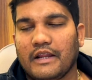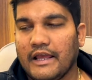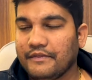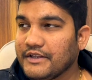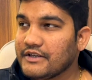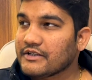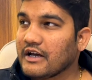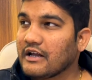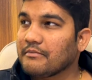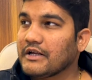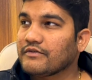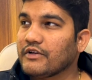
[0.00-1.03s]
and these
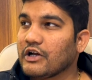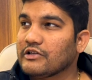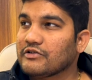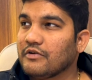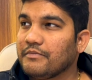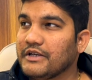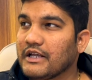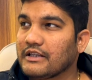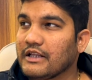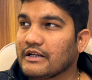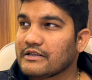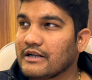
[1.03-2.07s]
karmas will also bear
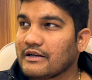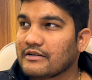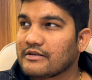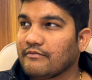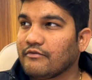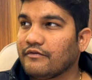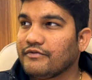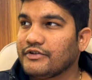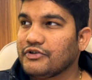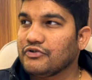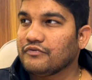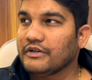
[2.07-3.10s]
the result, some of
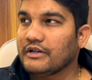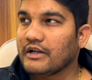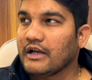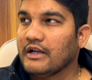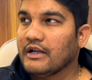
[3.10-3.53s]
which you will